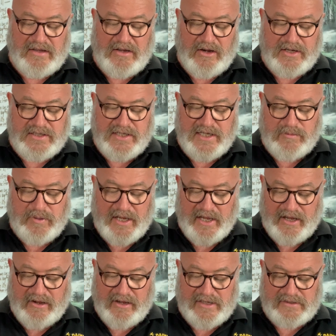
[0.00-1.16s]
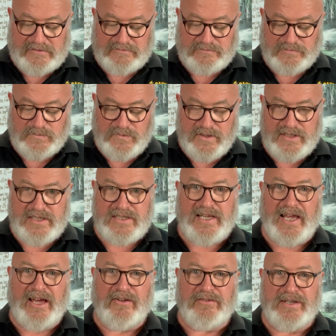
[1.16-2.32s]
idea power, this is
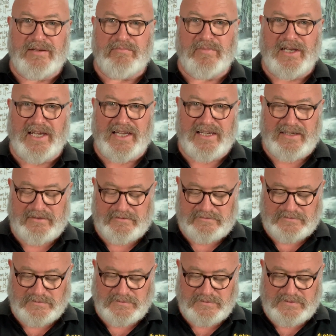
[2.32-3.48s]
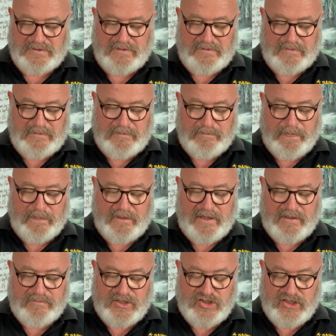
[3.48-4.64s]
how Nim Lik
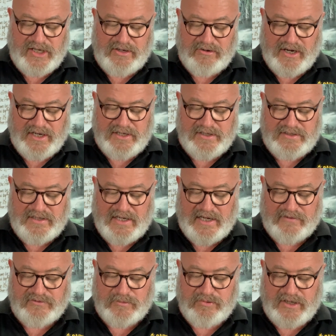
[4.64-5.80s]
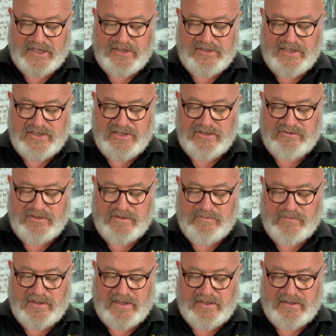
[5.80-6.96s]
can be generated after practicing Siu Nim
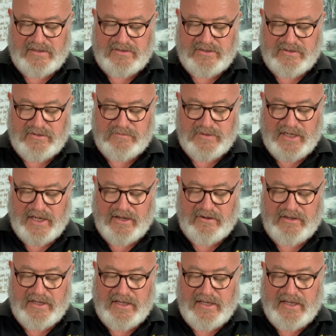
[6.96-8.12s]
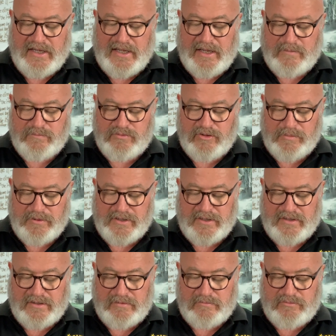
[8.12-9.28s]
Tau and
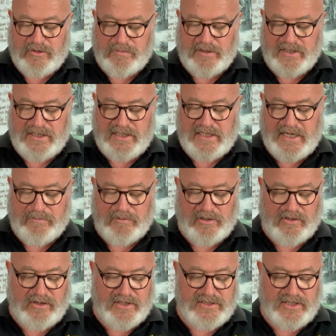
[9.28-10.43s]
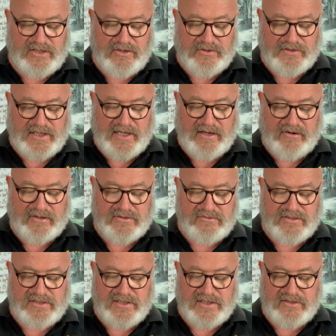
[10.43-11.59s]
properly capitalizing on the
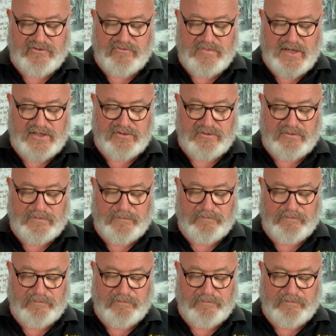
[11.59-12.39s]
characteristics of muscle.